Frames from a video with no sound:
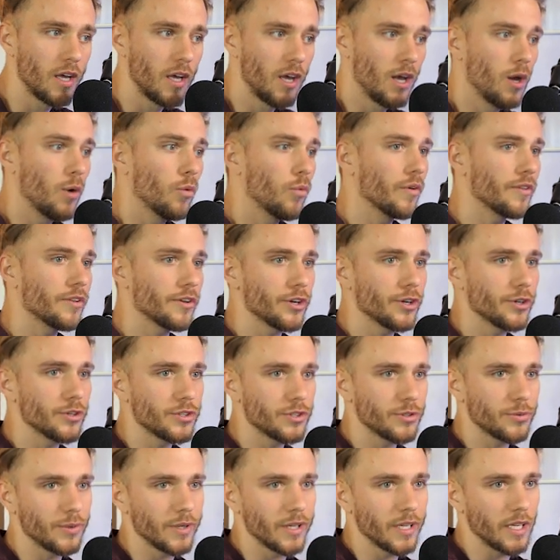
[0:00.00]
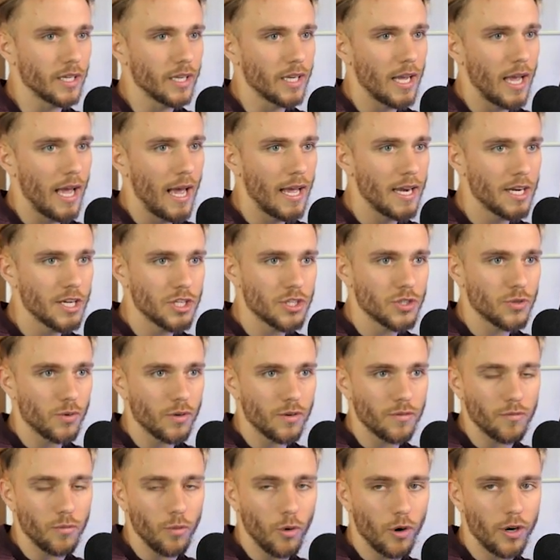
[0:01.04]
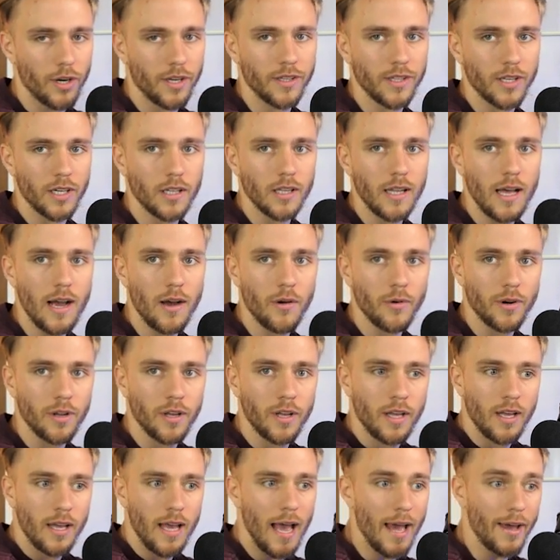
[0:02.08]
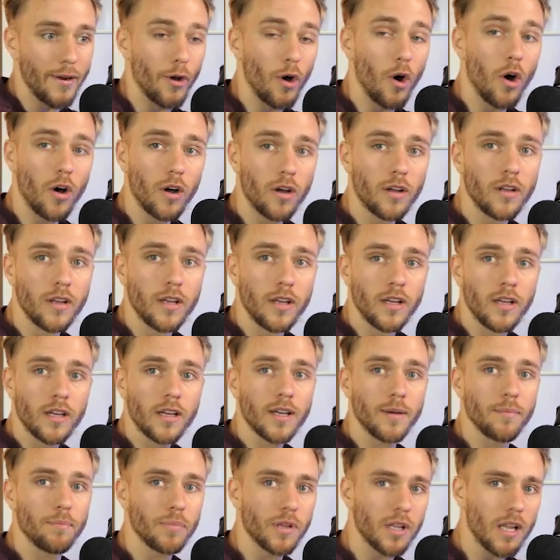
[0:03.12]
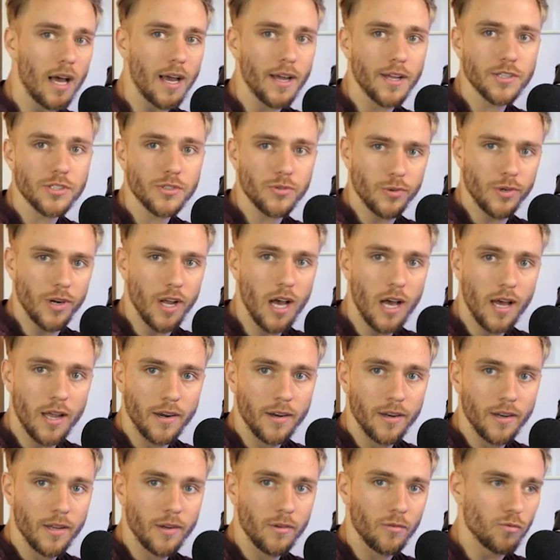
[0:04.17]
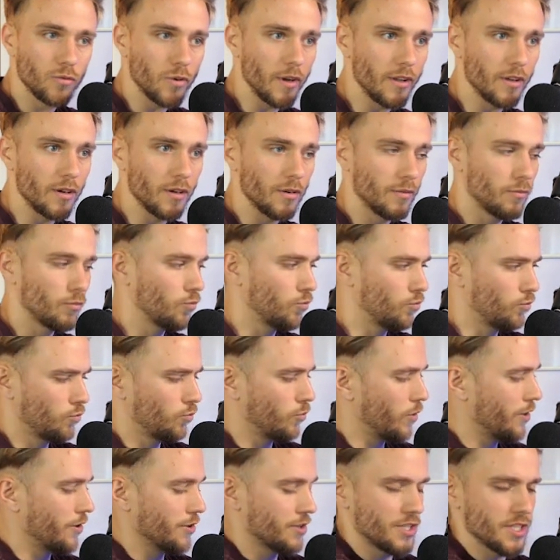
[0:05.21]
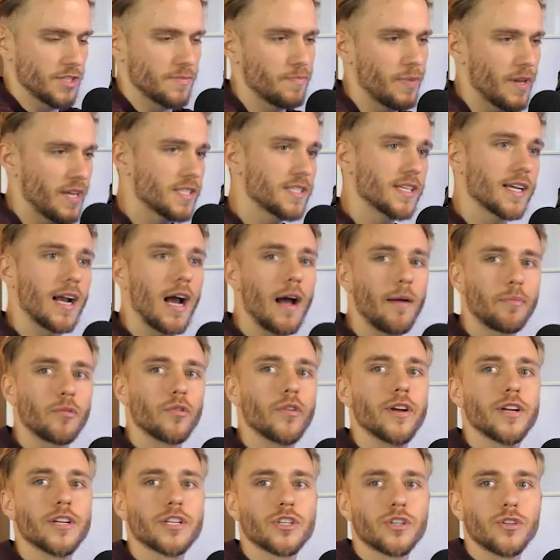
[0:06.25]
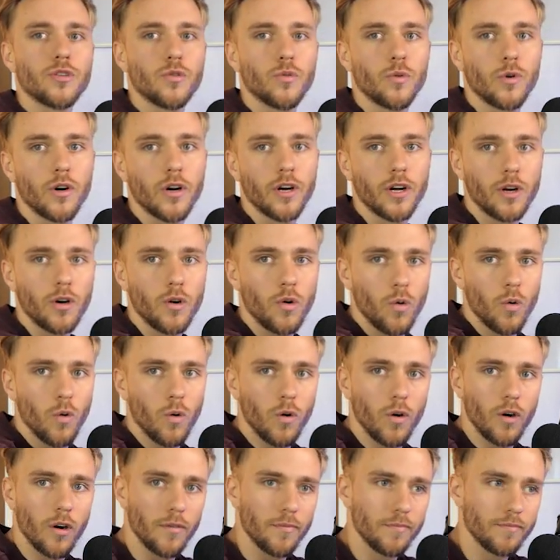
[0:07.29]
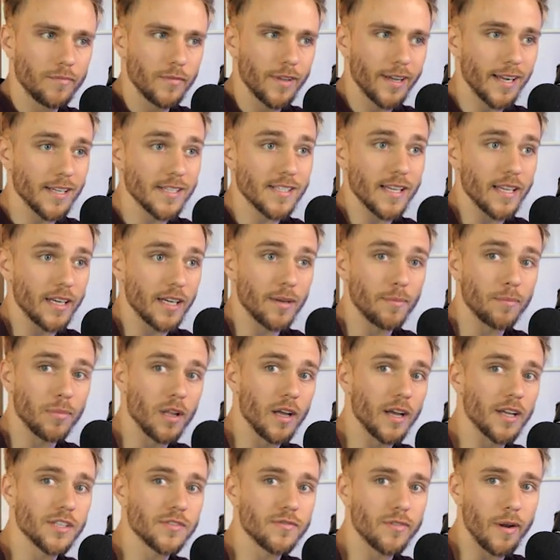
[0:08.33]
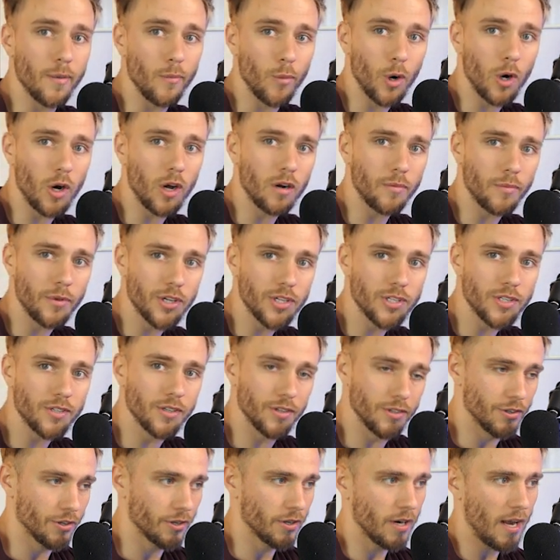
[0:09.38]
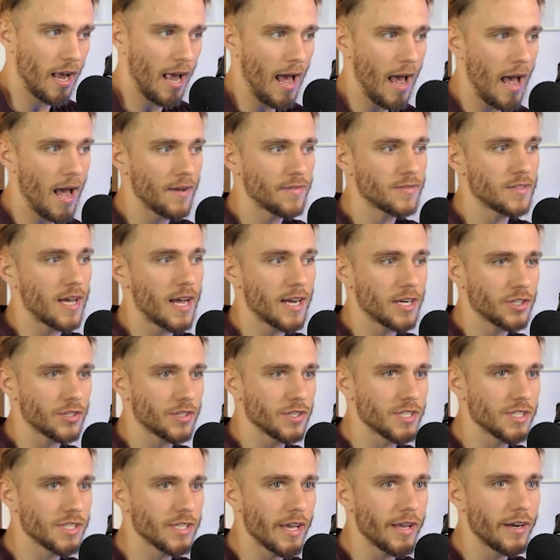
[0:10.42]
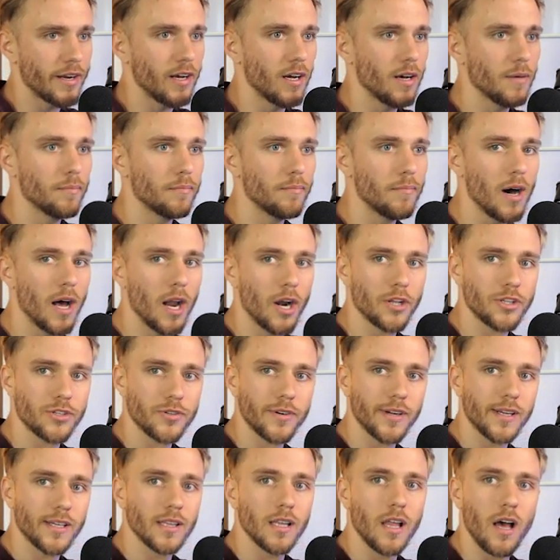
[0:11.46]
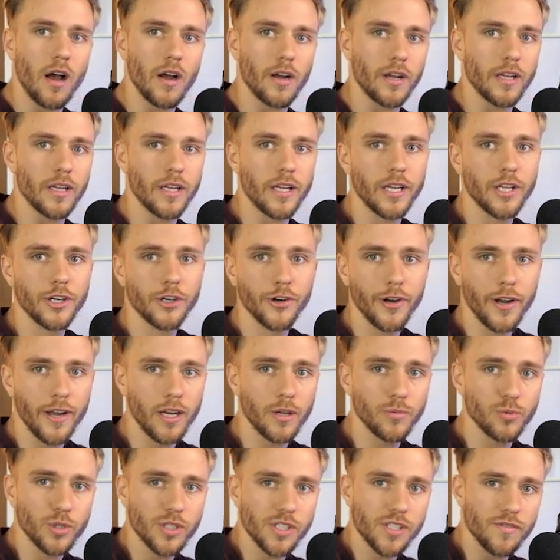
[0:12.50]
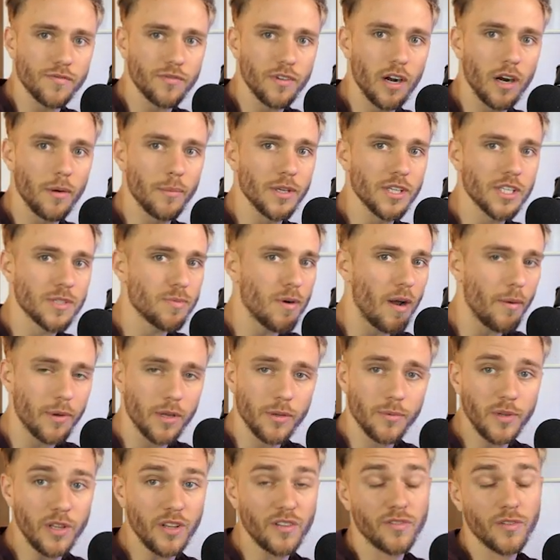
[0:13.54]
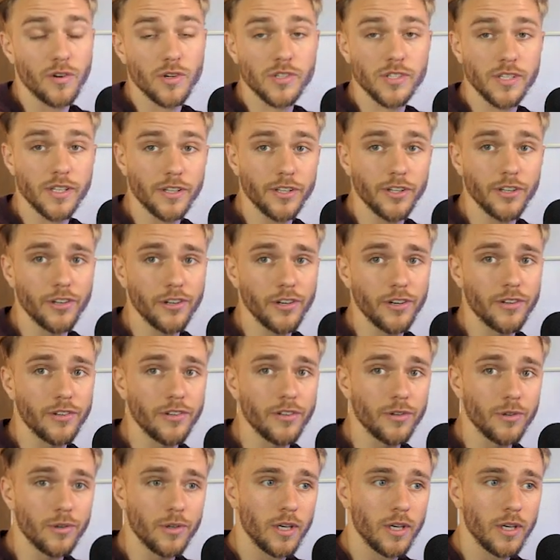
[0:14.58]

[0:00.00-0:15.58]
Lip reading: Whether you're doing any sort of work in the cloud at all, compliance or not, whether it's just basic operational work or, like I said, compliance framework automation, you're going to have to actually set up monitoring and logging in your AWS environment. It's probably going to be the first thing you're going to do.